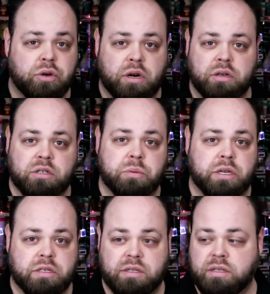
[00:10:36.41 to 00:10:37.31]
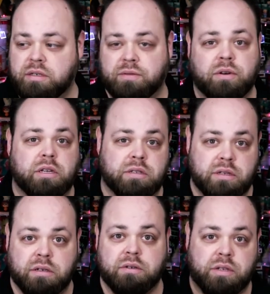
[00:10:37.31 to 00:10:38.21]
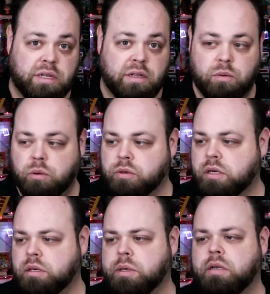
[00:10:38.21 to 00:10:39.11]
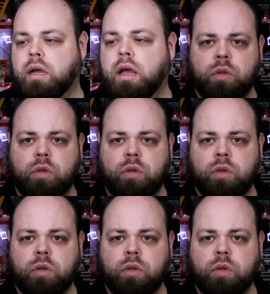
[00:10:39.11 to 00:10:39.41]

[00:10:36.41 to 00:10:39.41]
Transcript: trigger just because it's easier for kids to understand like what we're talking about